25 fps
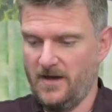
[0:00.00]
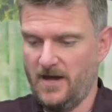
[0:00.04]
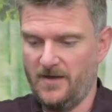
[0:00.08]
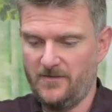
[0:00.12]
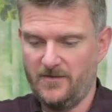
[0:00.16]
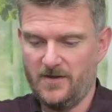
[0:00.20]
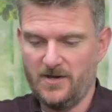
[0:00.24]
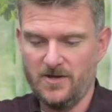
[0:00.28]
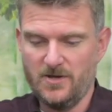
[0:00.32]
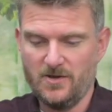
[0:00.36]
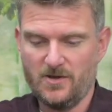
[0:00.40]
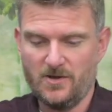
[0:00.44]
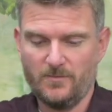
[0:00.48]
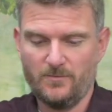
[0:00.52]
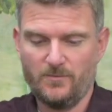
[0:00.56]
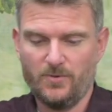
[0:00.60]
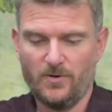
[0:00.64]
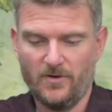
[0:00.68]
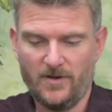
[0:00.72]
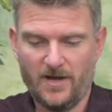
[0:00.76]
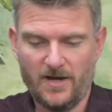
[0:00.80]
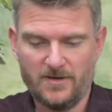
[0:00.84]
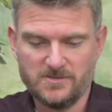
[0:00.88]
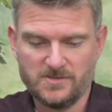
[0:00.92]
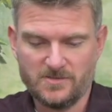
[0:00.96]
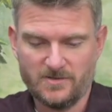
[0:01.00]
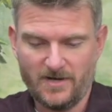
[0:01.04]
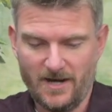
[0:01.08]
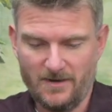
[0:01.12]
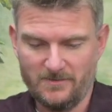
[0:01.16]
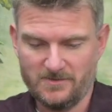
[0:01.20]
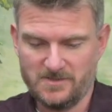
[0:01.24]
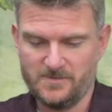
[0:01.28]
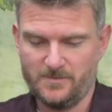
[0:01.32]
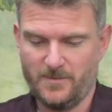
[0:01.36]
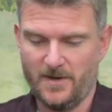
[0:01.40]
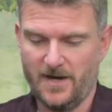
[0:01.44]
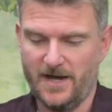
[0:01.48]
and then you can put those
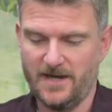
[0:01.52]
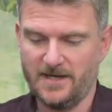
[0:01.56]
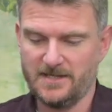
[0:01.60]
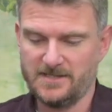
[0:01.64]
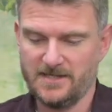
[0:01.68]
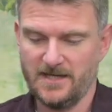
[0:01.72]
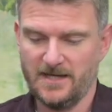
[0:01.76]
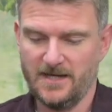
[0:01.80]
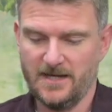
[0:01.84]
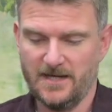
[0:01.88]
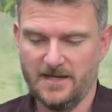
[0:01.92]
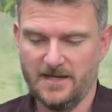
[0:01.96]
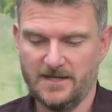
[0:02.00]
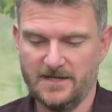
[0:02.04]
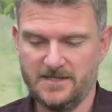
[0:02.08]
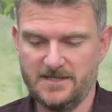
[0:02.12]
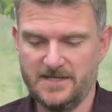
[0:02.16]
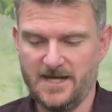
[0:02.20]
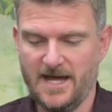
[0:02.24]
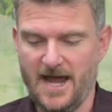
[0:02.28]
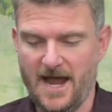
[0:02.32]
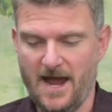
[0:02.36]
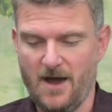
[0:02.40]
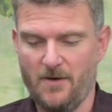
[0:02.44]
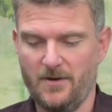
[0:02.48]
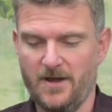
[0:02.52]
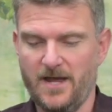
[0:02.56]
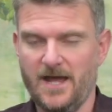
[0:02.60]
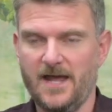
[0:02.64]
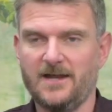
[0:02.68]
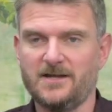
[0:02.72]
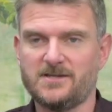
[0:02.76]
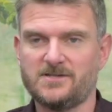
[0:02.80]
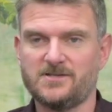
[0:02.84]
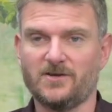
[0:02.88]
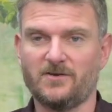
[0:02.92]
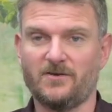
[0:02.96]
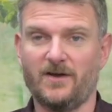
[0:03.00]
ground spikes down
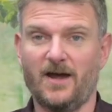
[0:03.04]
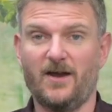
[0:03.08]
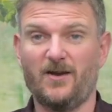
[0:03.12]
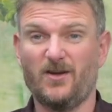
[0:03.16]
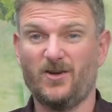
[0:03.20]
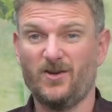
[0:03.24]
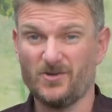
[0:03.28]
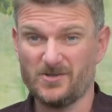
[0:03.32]
into the ground.